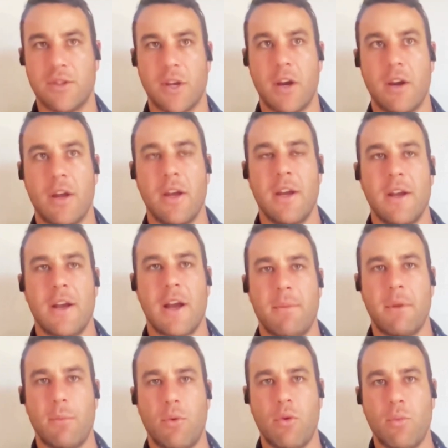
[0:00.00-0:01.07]
So
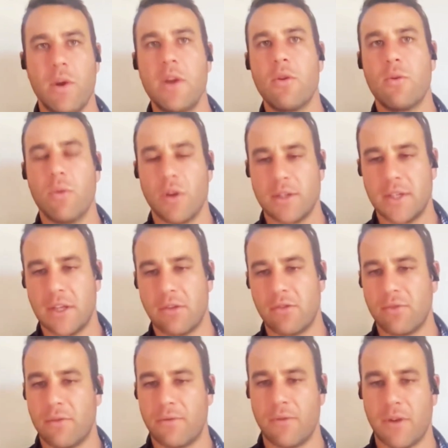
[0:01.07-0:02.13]
the more we all work together
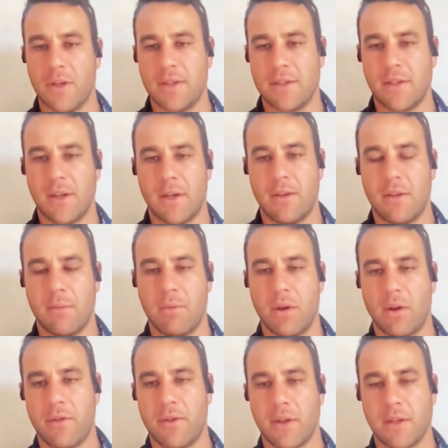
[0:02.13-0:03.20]
as referees, the
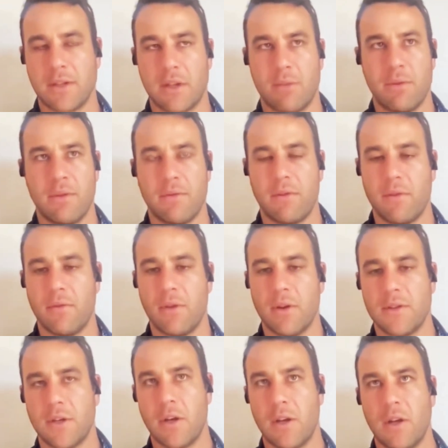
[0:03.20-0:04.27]
better I think it's going to be for everyone.
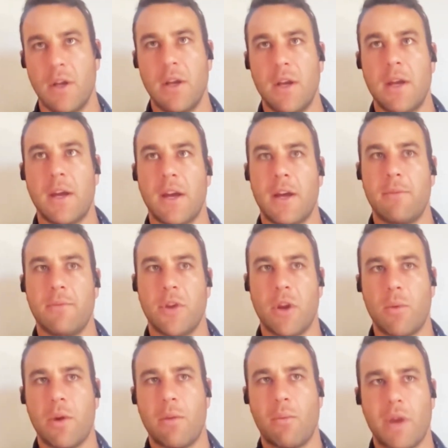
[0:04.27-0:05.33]
So
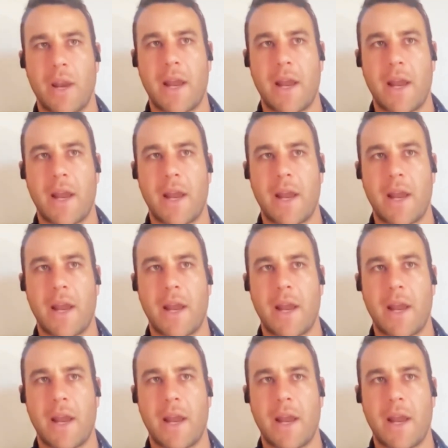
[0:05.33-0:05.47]
we're